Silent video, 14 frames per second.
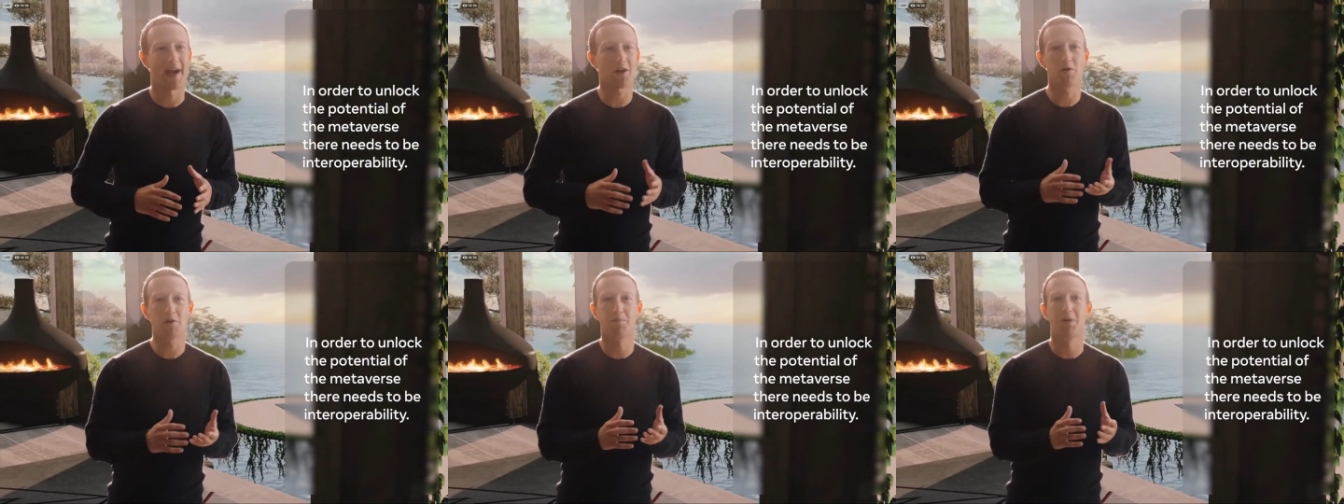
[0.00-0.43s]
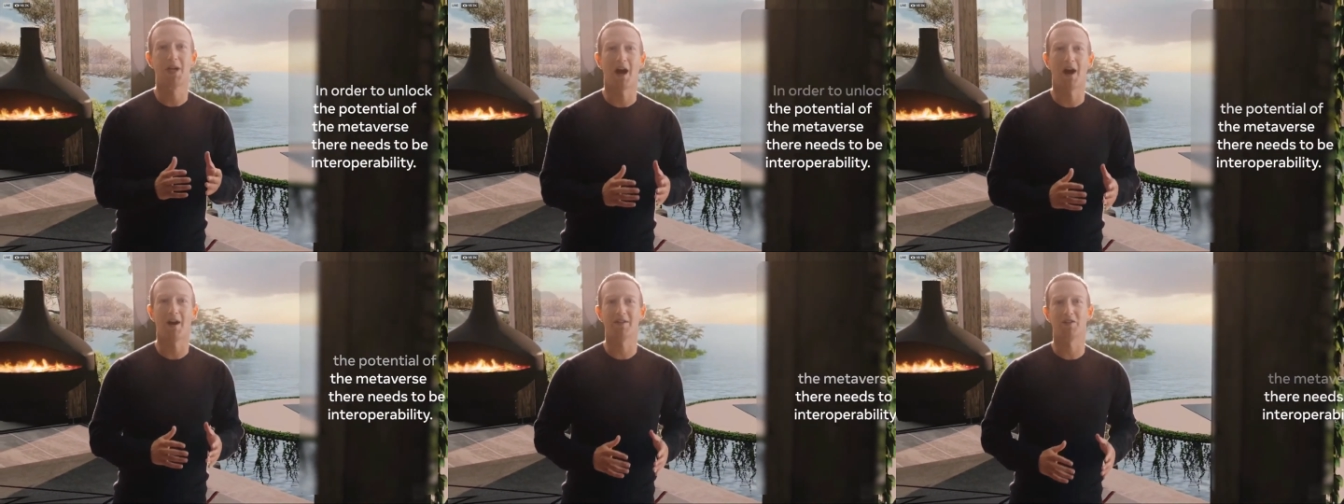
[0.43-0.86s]
And that goes
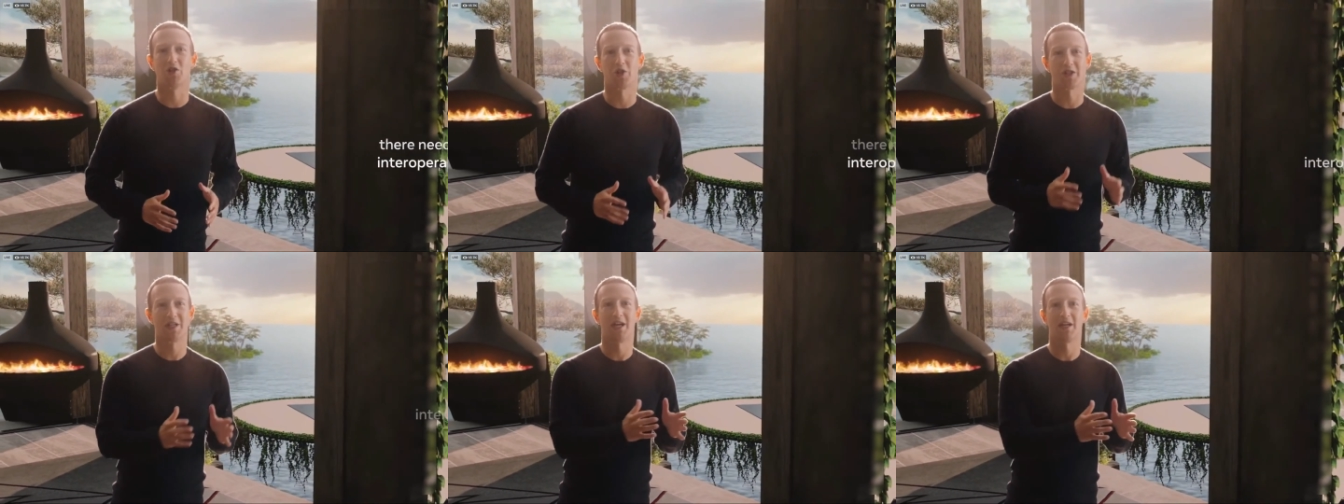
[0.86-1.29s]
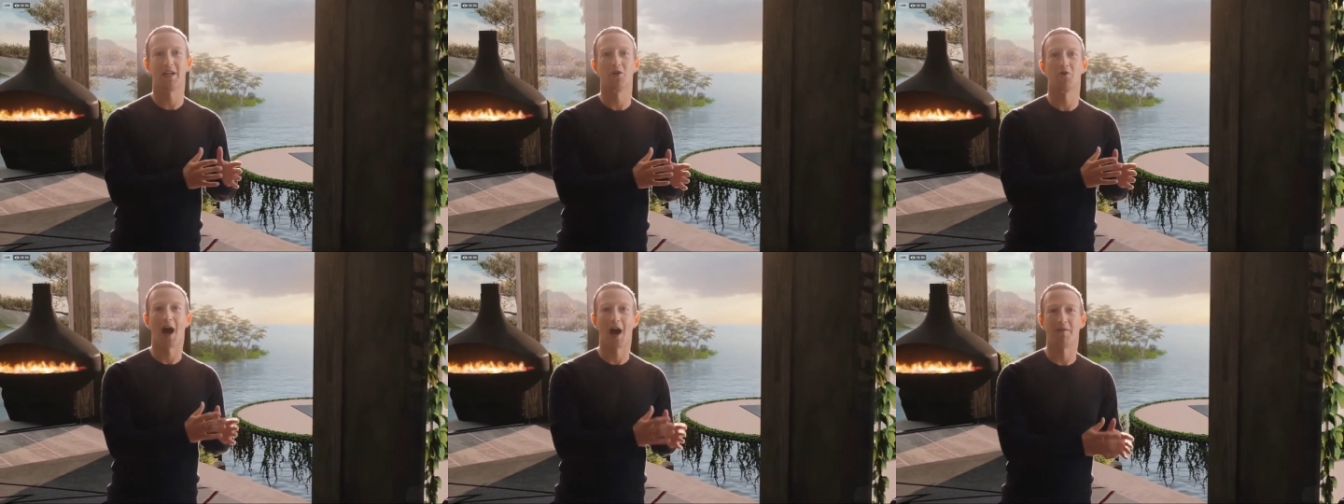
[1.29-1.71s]
beyond just
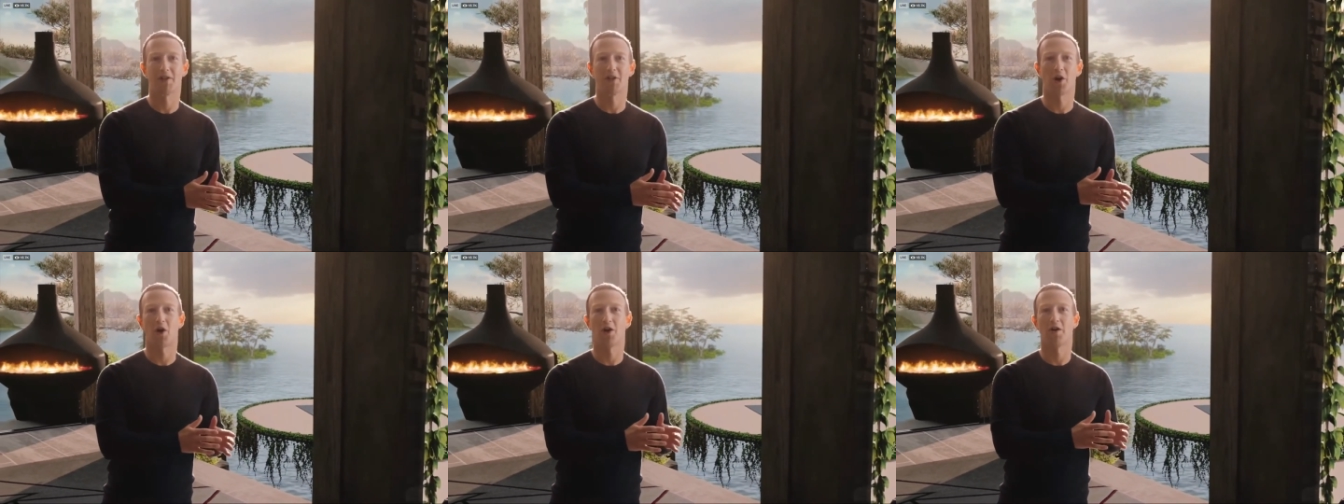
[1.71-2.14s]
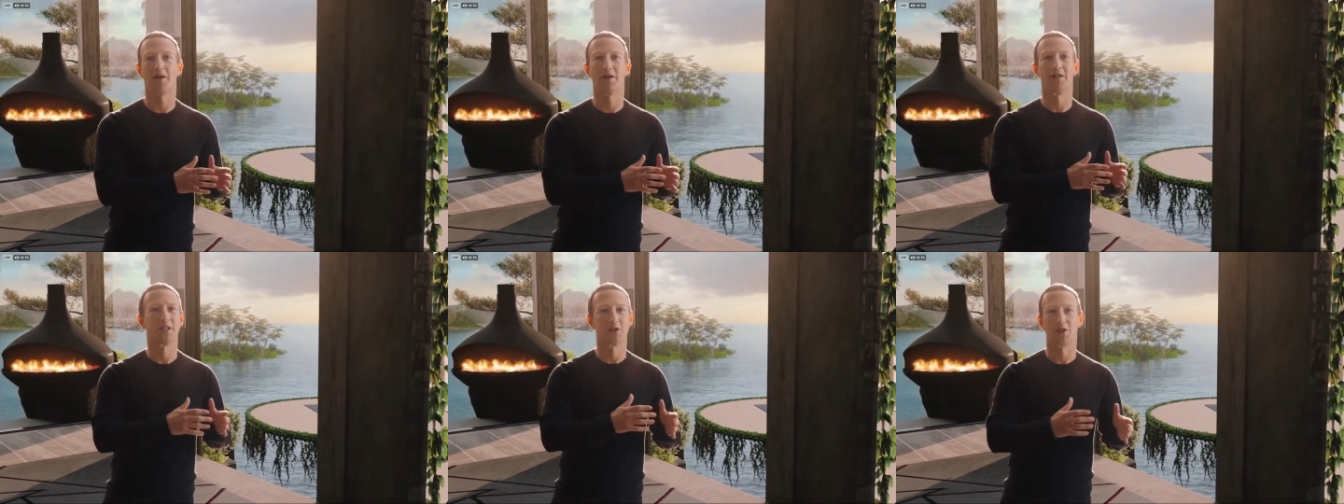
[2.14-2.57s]
taking your avatar
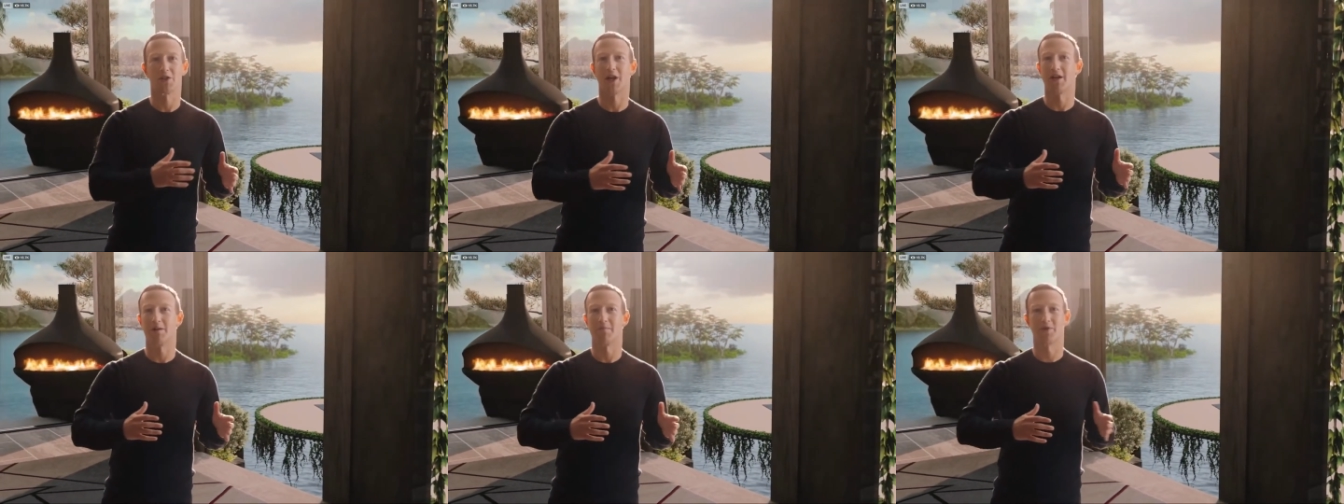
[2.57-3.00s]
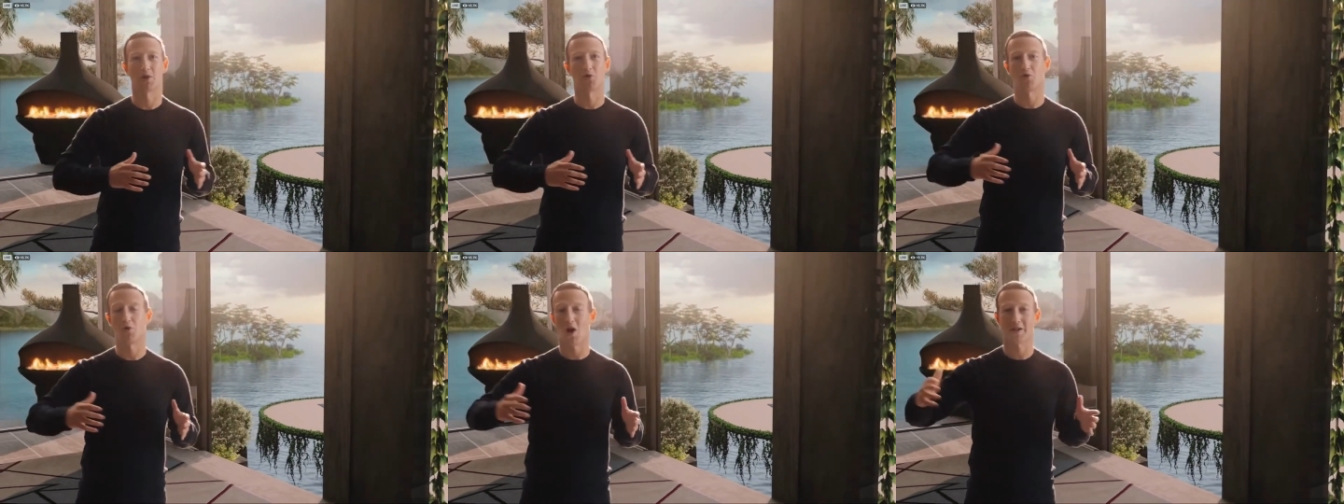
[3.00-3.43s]
and digital items
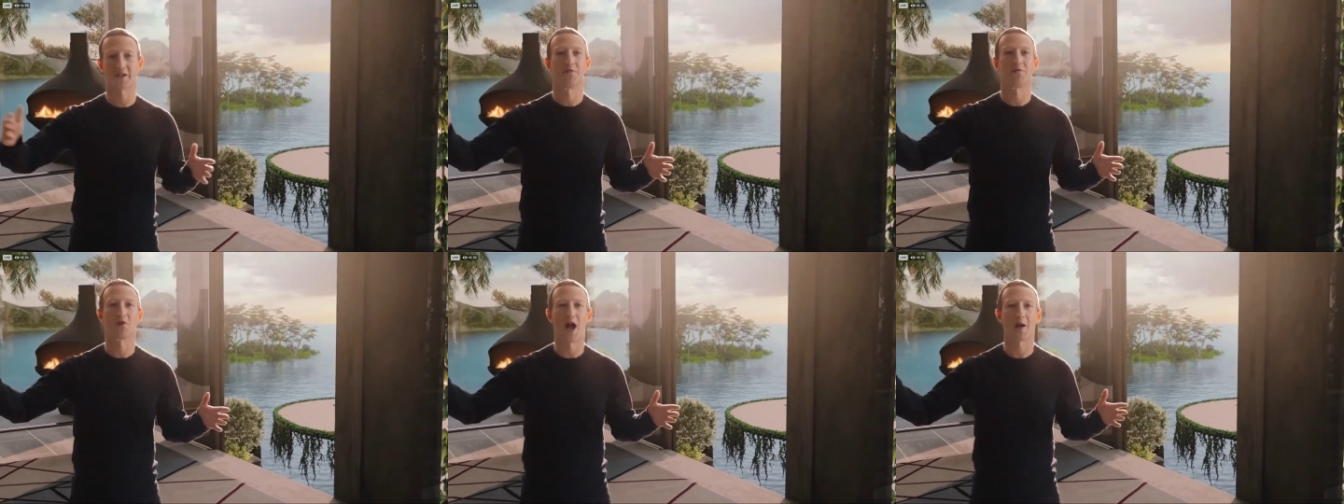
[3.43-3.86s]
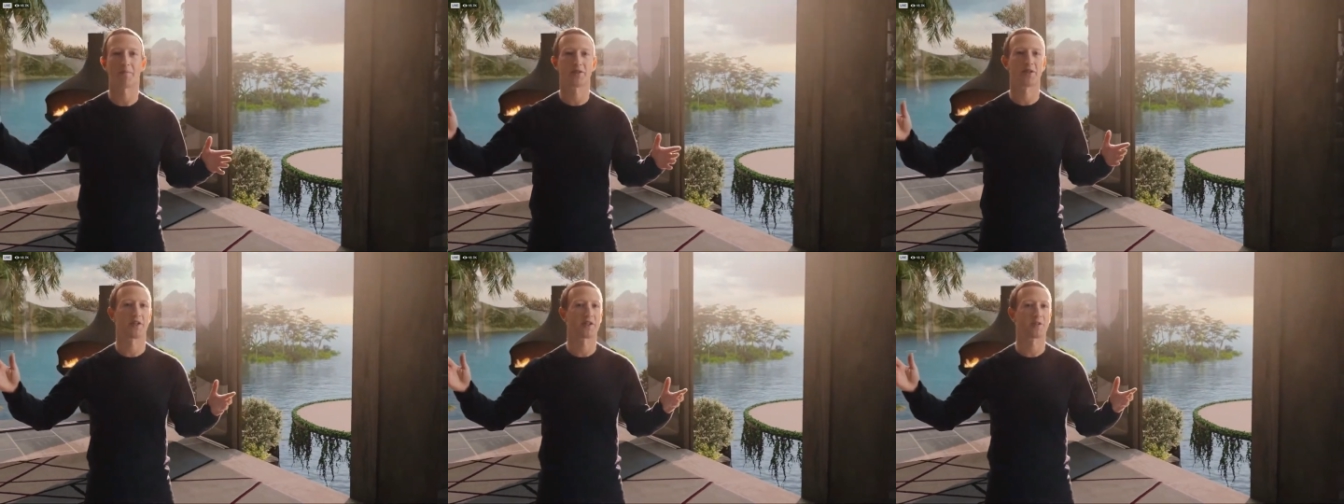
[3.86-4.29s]
across different
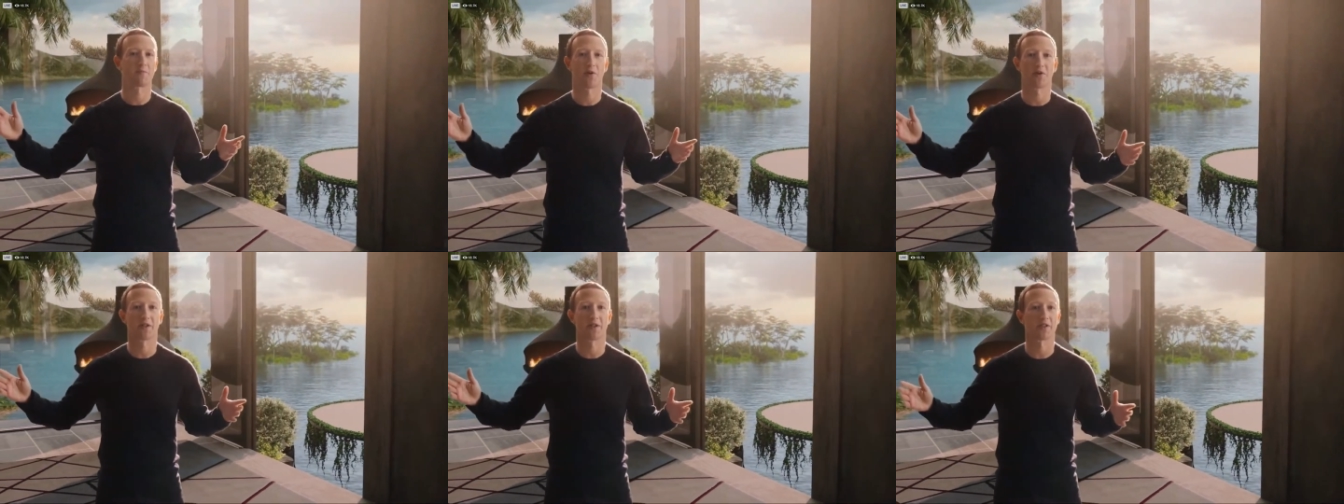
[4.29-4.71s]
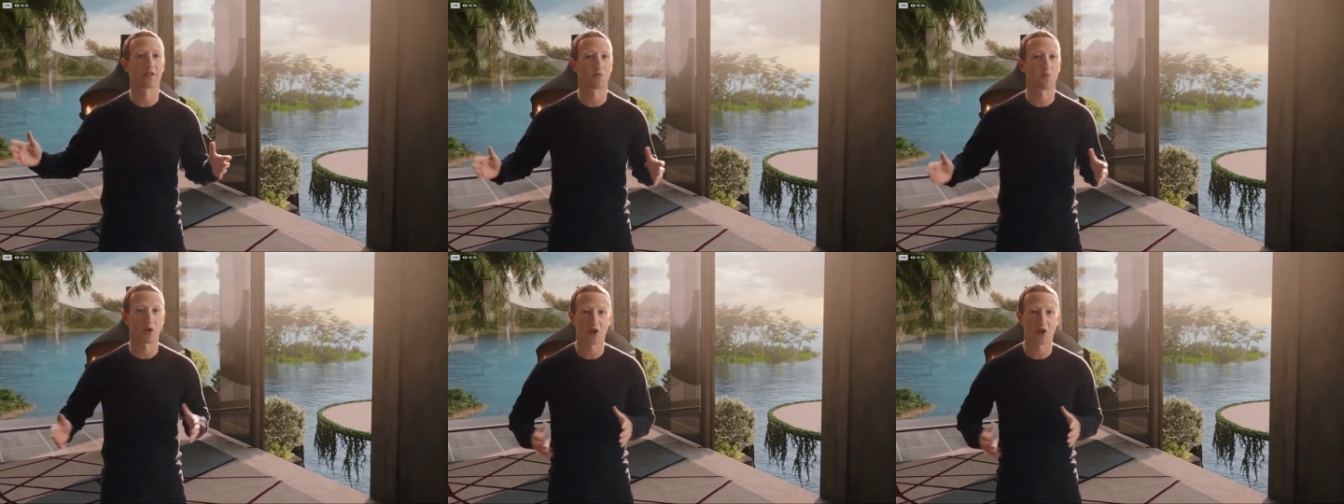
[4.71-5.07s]
apps and experiences,